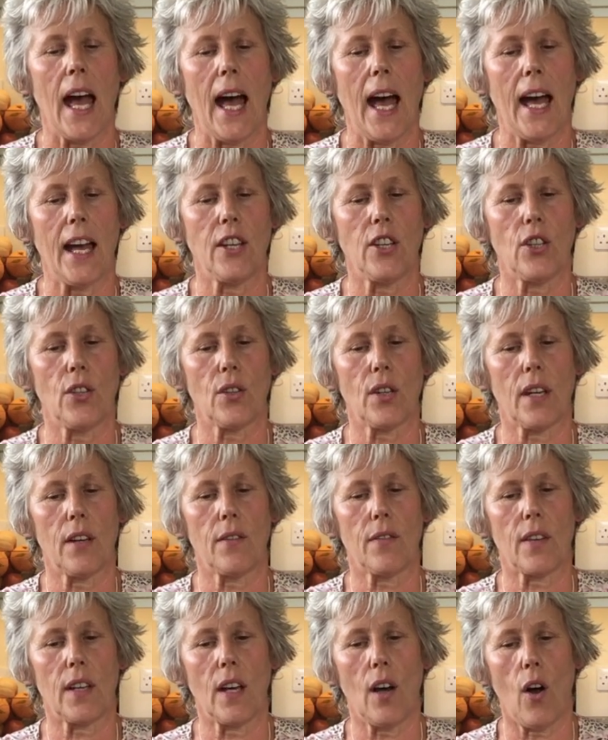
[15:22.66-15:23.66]
and you
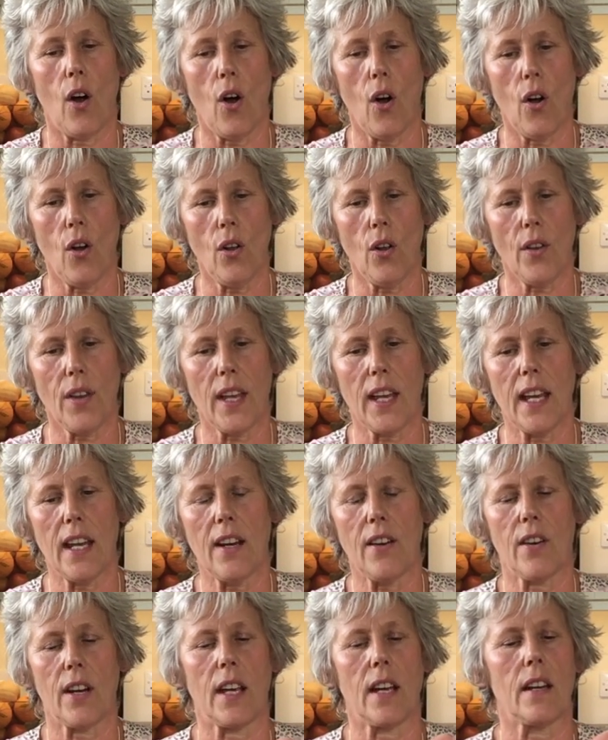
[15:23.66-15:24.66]
give all the
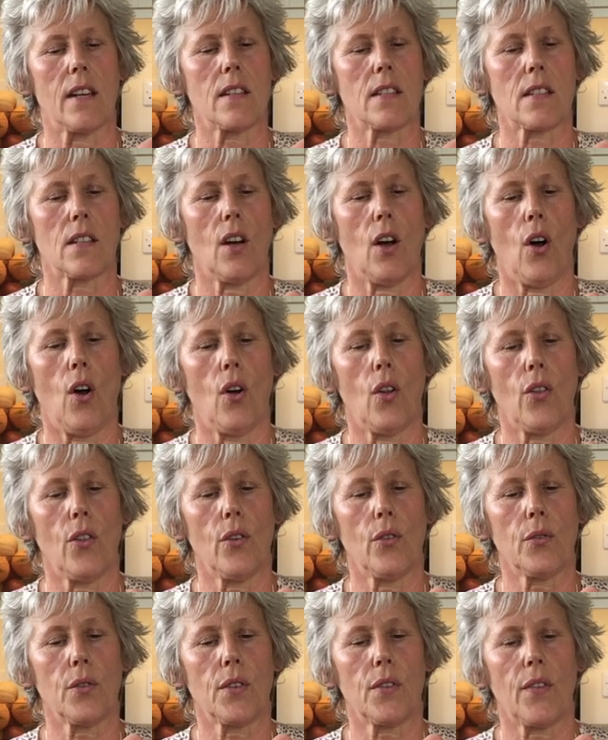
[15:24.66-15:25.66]
areas on
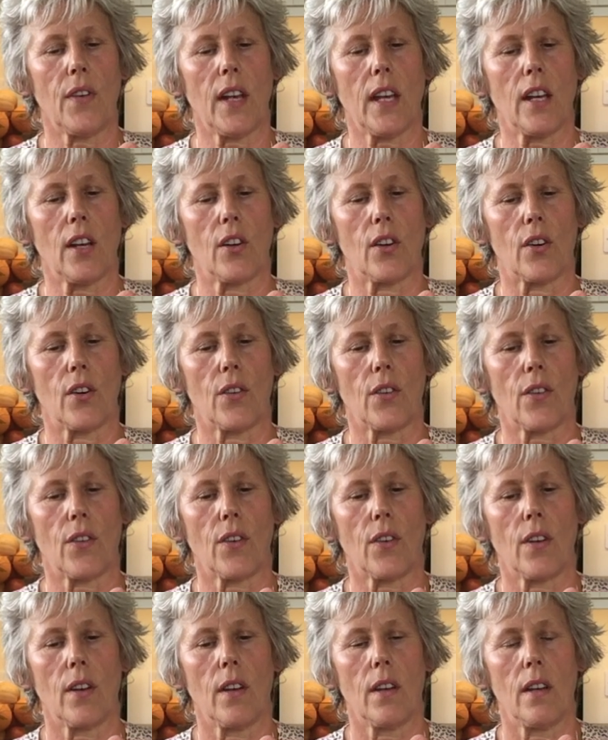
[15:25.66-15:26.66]
those fingers
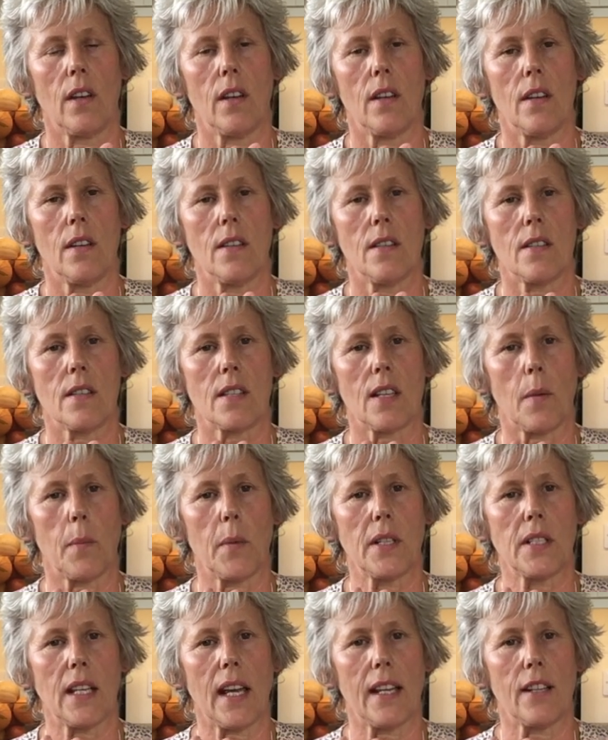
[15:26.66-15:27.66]
some
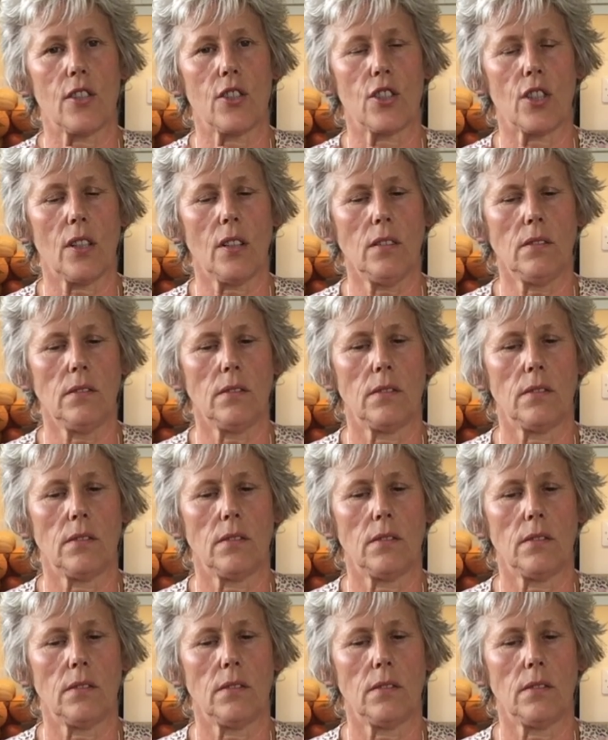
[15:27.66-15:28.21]
attention.